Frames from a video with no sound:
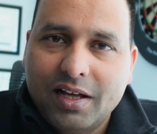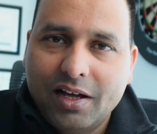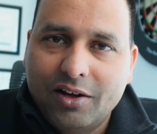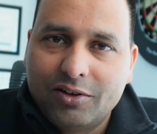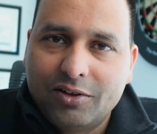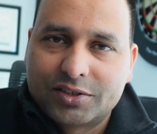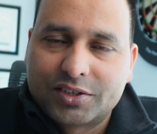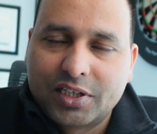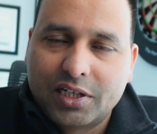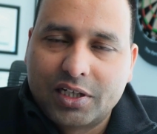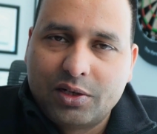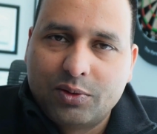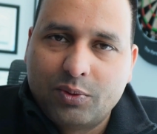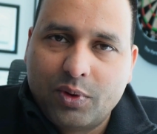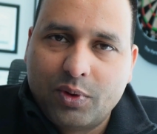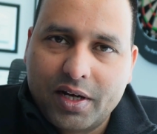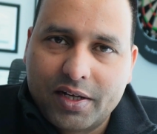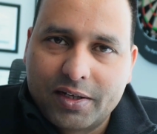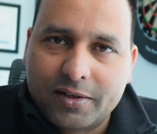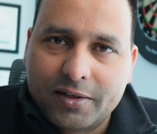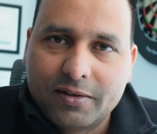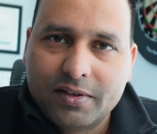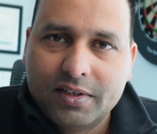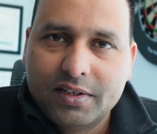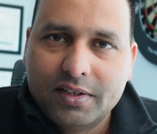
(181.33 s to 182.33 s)
I'll tell you why.
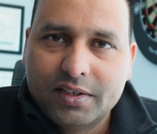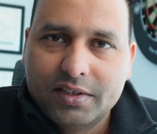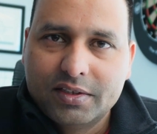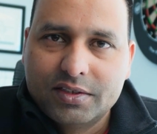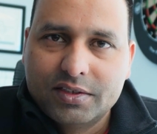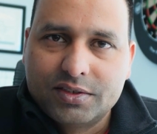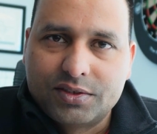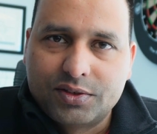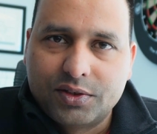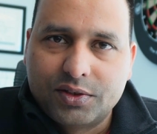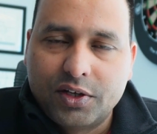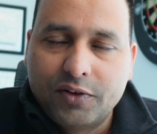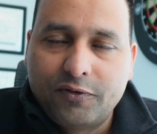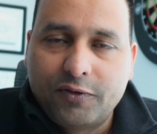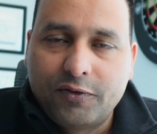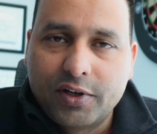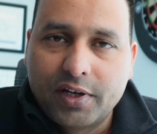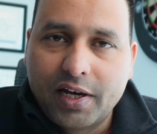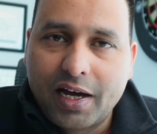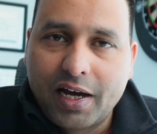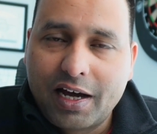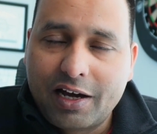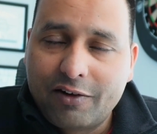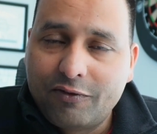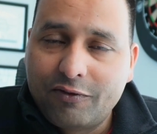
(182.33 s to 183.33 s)
So if you
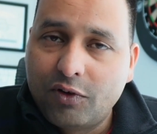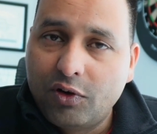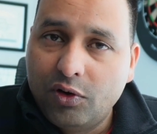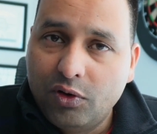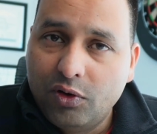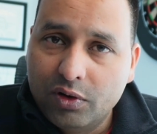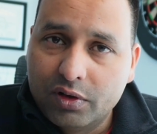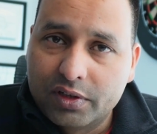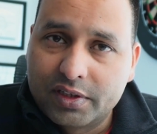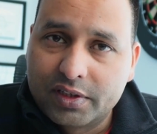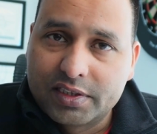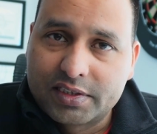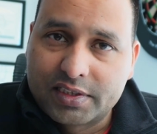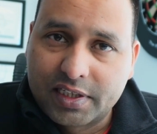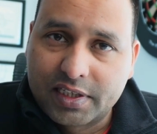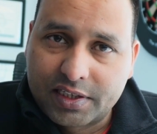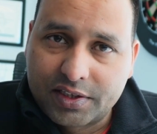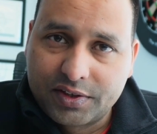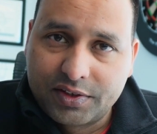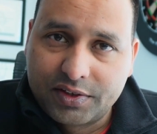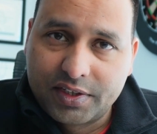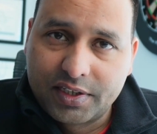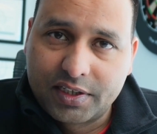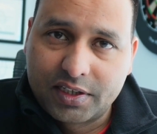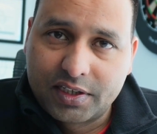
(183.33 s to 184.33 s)
have all the
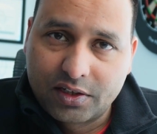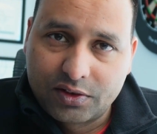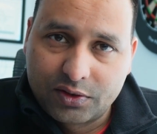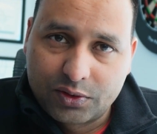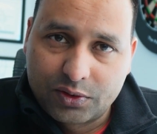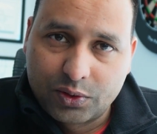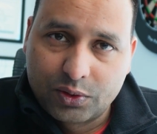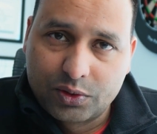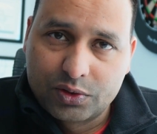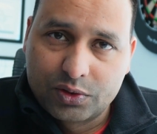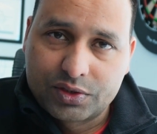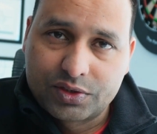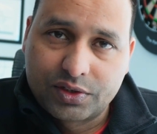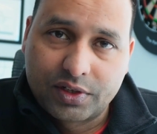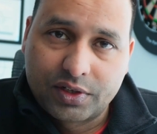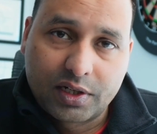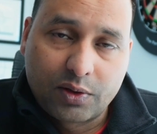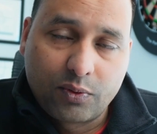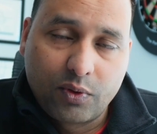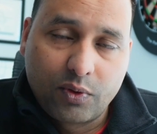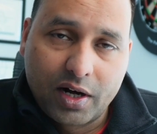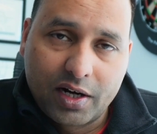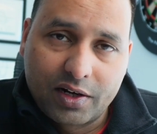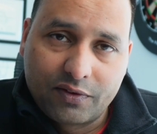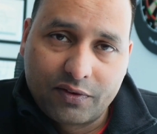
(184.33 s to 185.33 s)
security controls
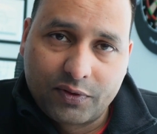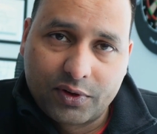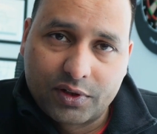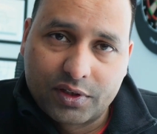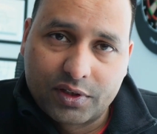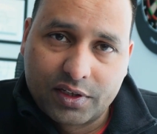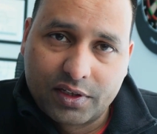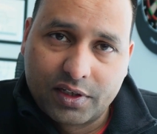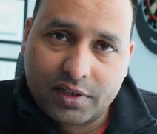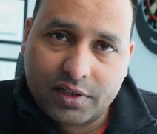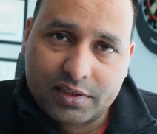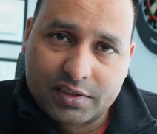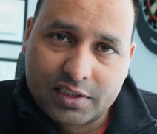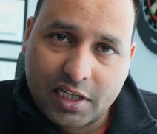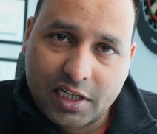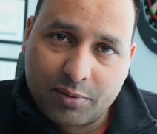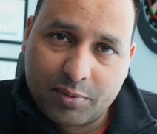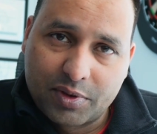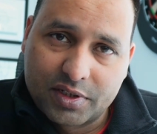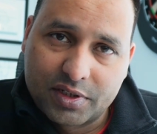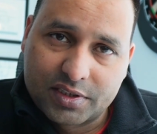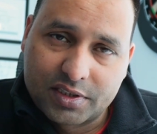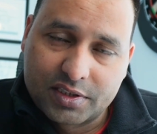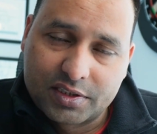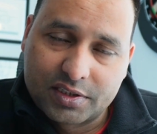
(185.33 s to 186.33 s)
required for the
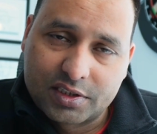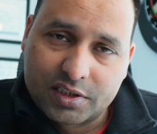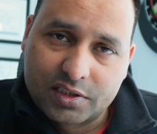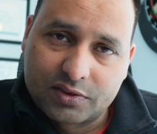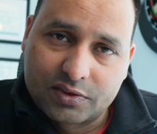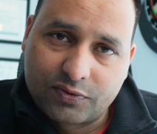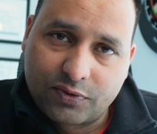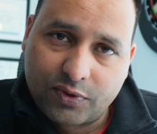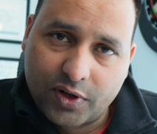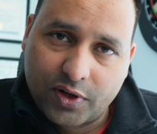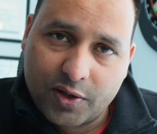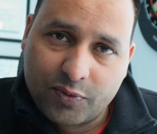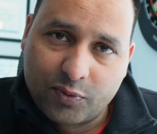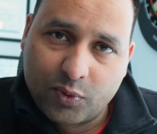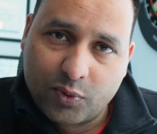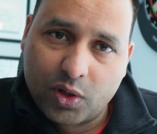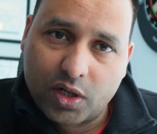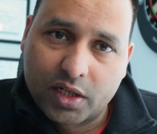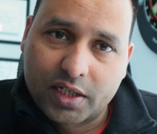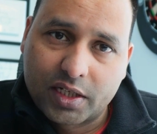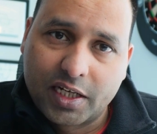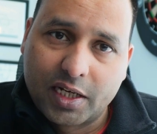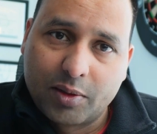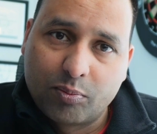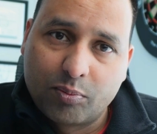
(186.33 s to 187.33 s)
Cyber Essentials
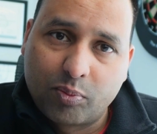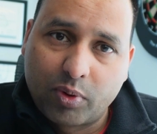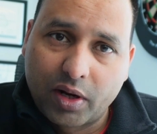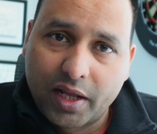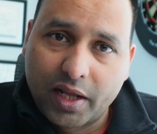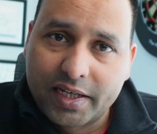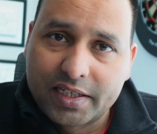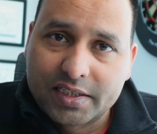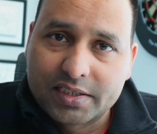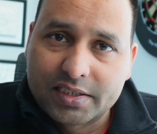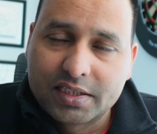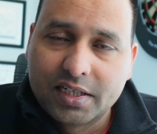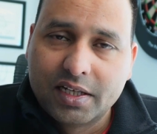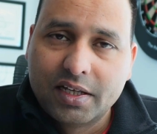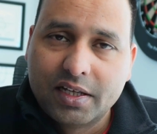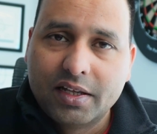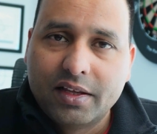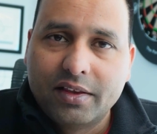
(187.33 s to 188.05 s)
framework in place,